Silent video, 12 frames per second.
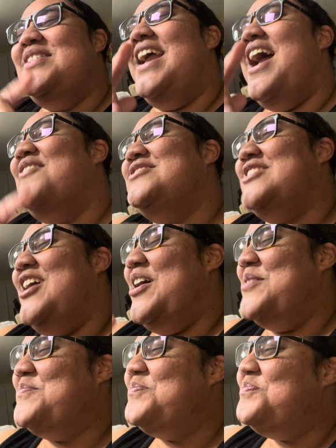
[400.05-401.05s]
the
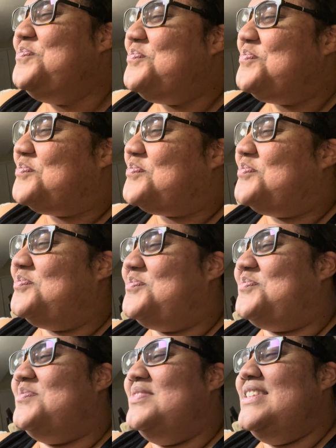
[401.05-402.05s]
avatar,
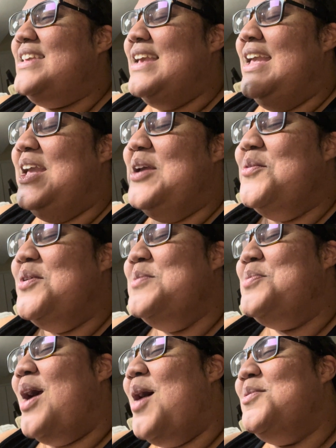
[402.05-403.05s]
he would
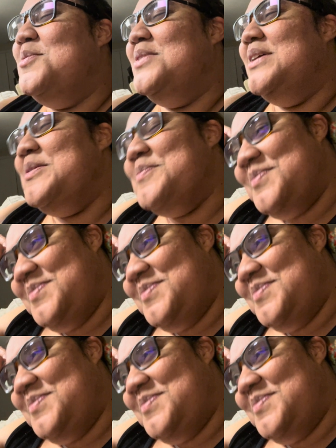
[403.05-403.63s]
probably